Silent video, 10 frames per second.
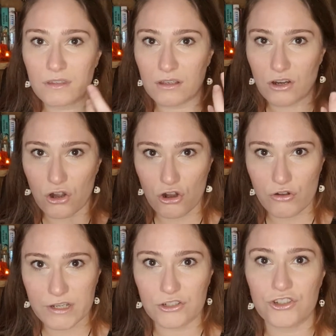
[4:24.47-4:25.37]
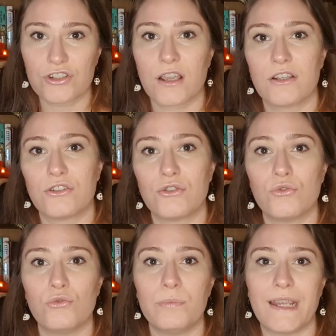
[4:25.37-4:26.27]
courage
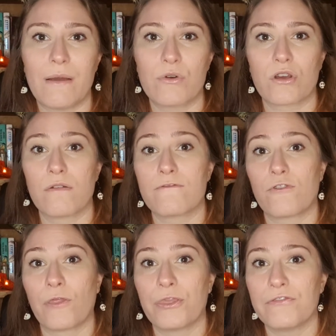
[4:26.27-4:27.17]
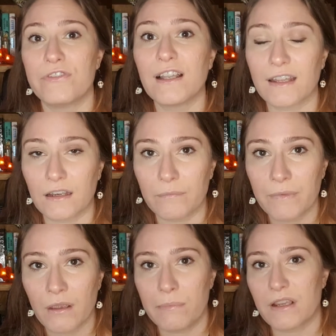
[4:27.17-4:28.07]
to be able to confront the villain.
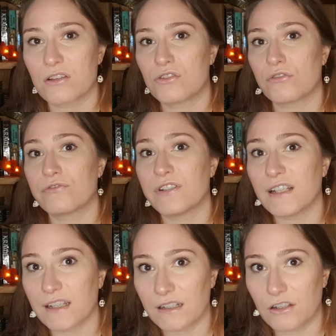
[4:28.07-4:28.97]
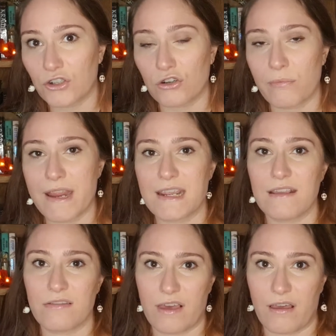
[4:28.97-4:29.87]
Because your villain, you're making
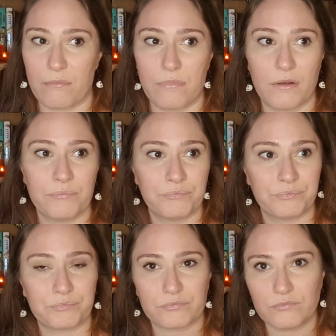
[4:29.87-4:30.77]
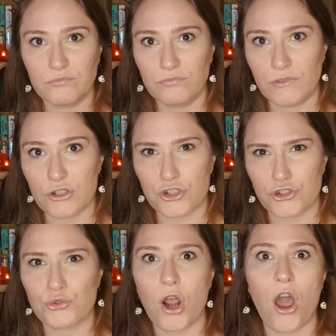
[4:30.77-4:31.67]
them
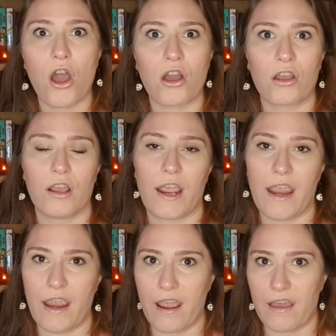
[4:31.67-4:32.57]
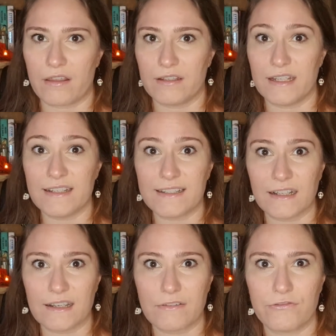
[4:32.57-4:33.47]
strong and
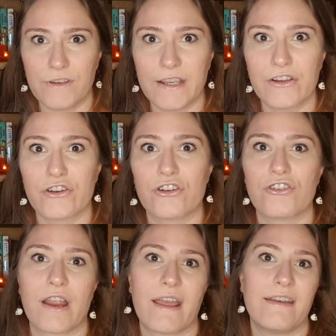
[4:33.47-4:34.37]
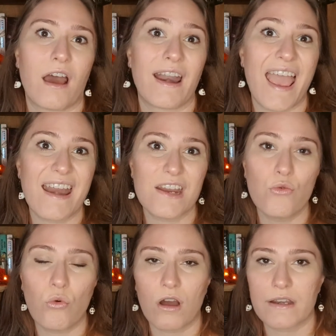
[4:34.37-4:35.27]
instilling fear, and not
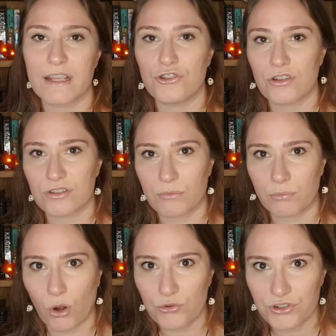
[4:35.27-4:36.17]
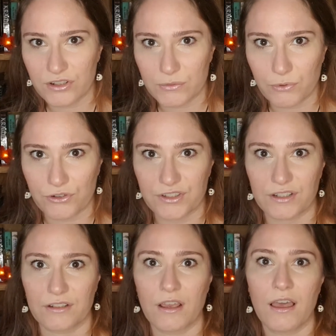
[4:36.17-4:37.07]
anyone can just approach this
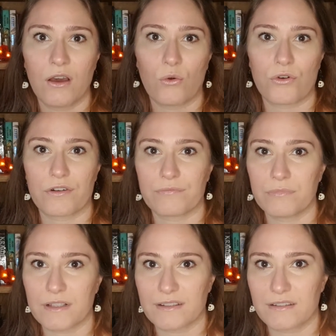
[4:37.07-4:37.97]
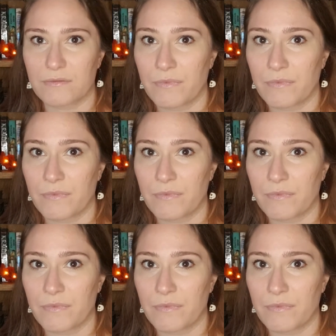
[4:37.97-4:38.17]
person or this